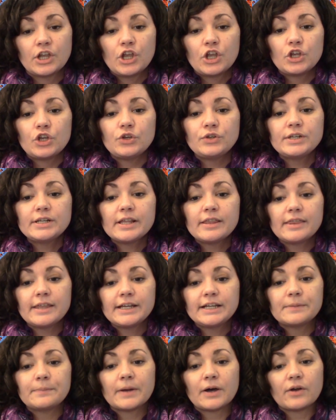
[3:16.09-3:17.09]
you need to think
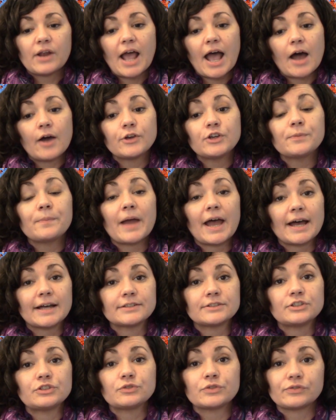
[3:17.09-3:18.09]
about how your
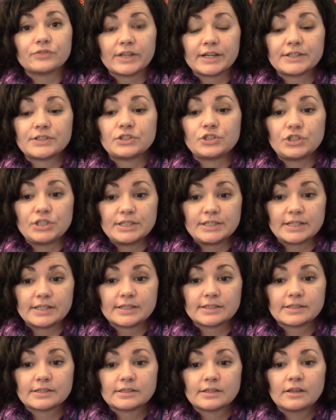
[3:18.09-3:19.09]
passage reflects
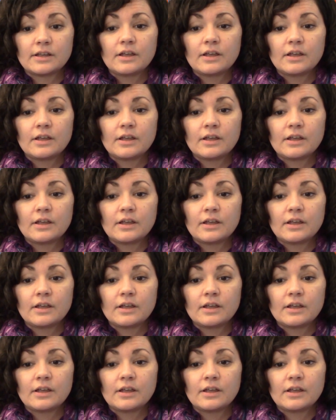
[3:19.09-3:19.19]
Jesus.